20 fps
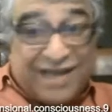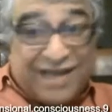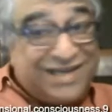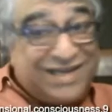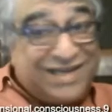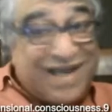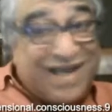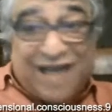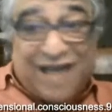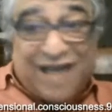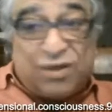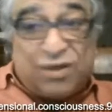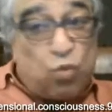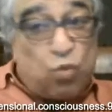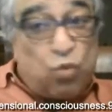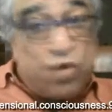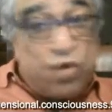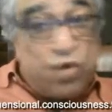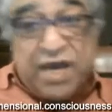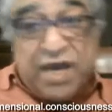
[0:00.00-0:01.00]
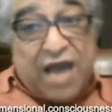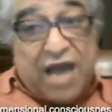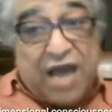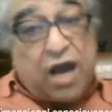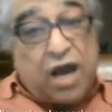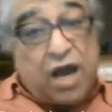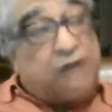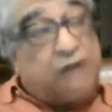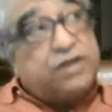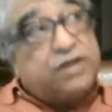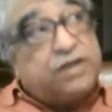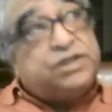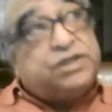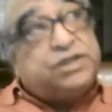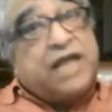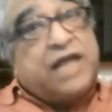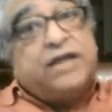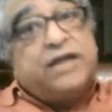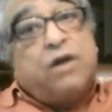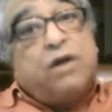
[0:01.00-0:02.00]
and yet we
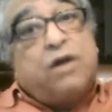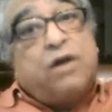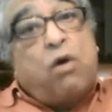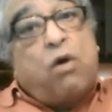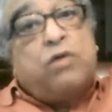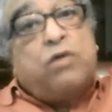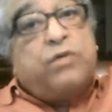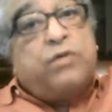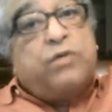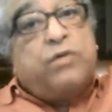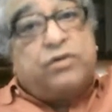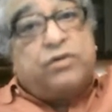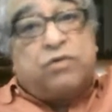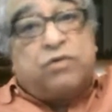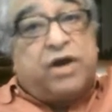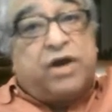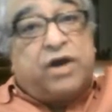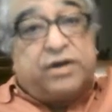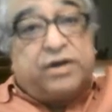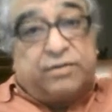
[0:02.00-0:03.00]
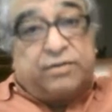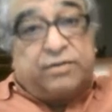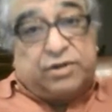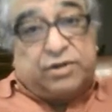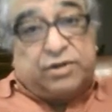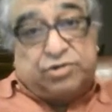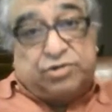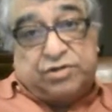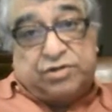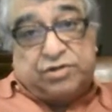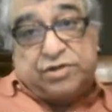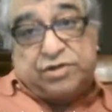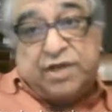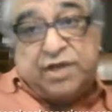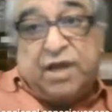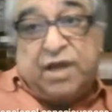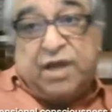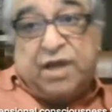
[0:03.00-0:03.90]
understand it all the way through higher dimensions.